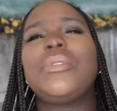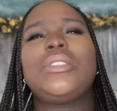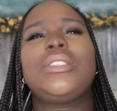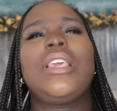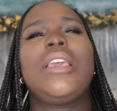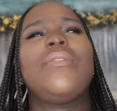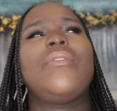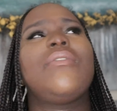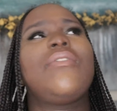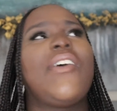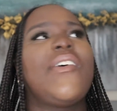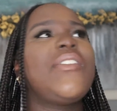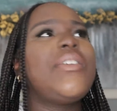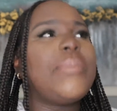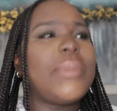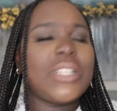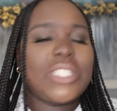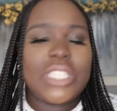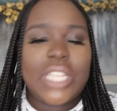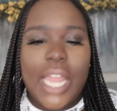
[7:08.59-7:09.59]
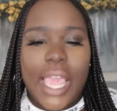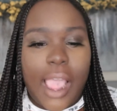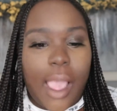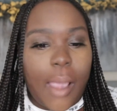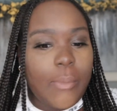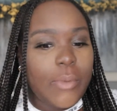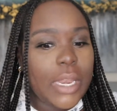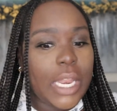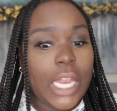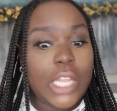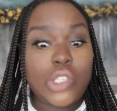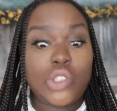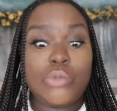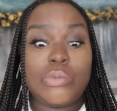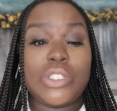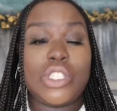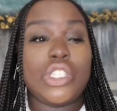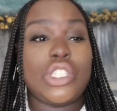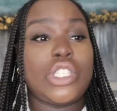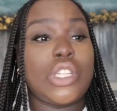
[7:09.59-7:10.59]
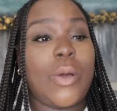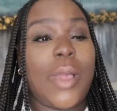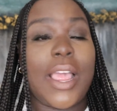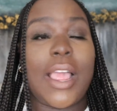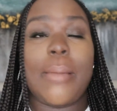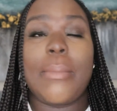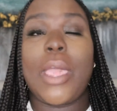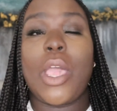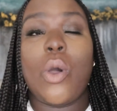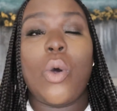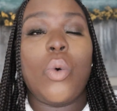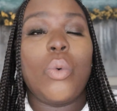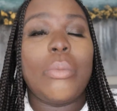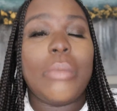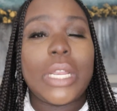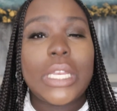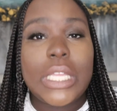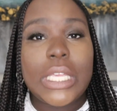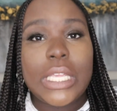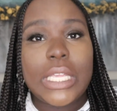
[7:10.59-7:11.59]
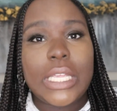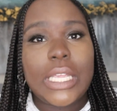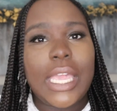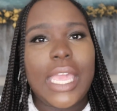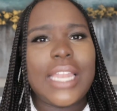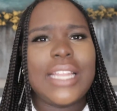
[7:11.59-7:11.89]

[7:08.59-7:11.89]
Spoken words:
was giving very much like, I'm gonna let you bitches know I got my own money.